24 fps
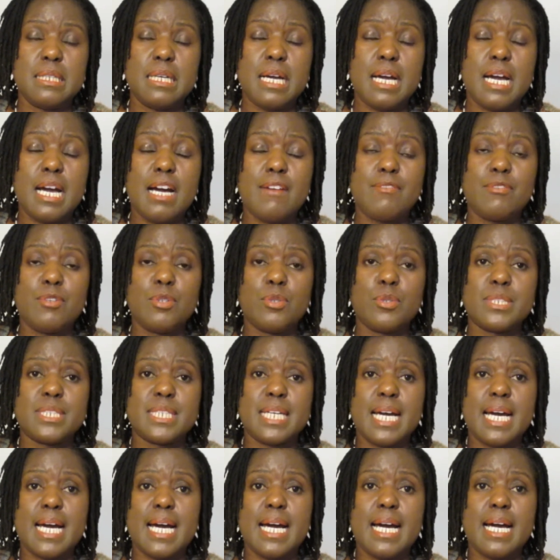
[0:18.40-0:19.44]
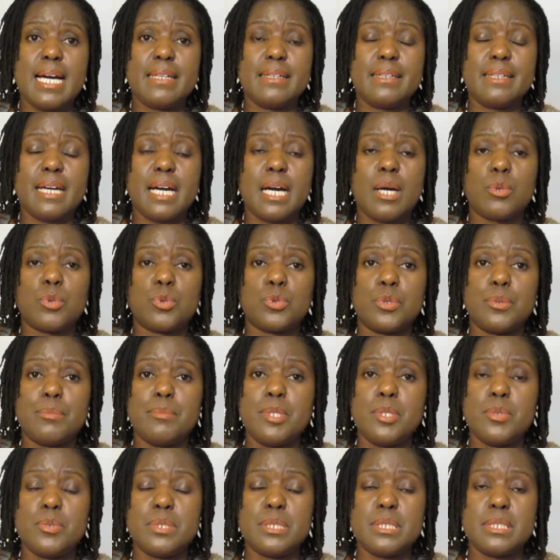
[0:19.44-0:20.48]
I have always had
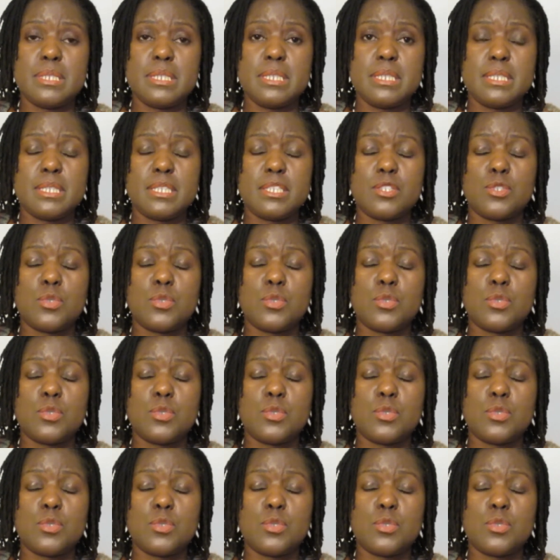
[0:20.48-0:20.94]
autoimmune diseases,